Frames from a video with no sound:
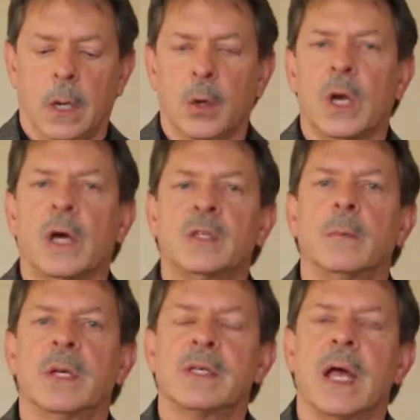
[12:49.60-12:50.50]
You
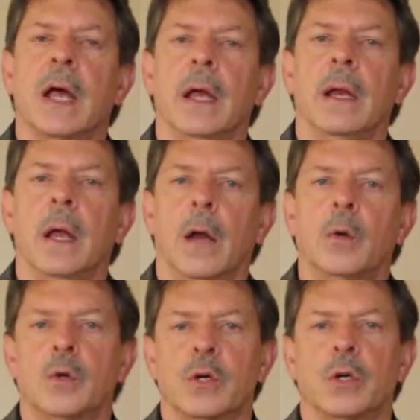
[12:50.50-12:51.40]
custom design a
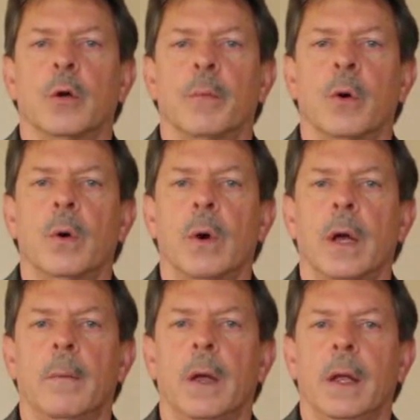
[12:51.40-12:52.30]
nutritional
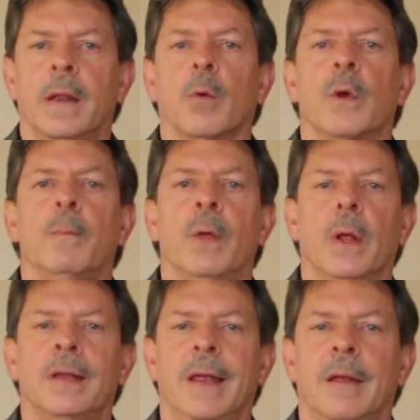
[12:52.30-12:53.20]
program that
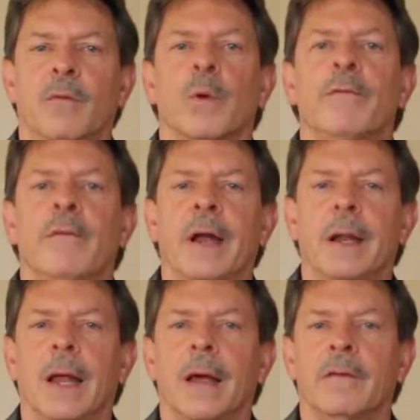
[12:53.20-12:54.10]
rehabilitates,
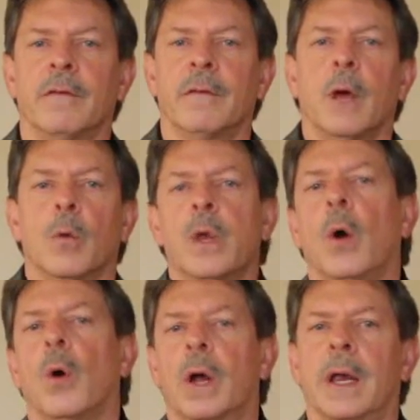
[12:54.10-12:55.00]
revitalizes,
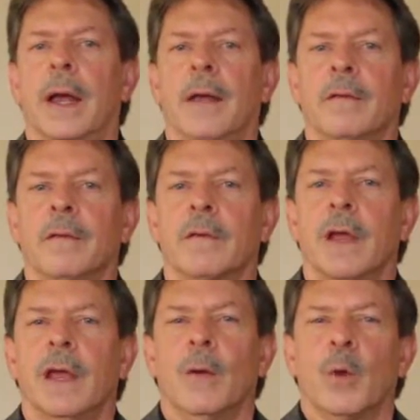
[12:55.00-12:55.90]
reorganizes,
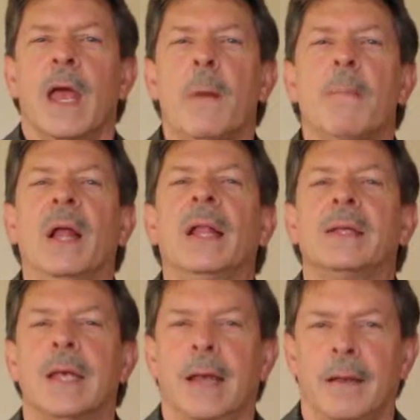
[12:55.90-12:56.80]

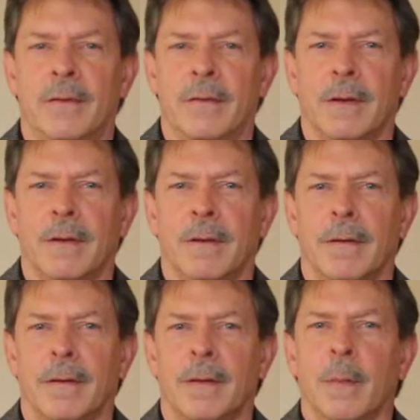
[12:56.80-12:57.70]
rehabilitates
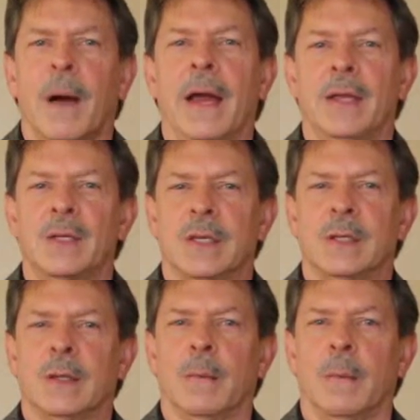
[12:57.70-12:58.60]
the body's
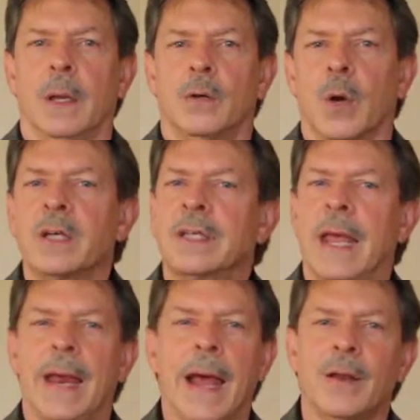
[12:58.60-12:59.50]
system. Drugs
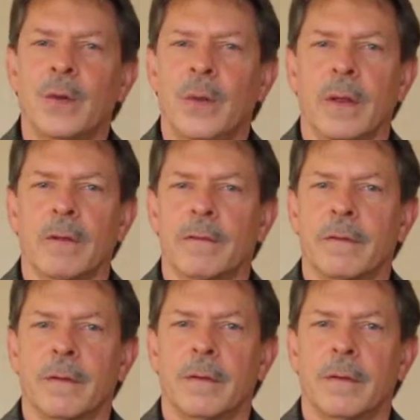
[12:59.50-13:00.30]
cannot do this.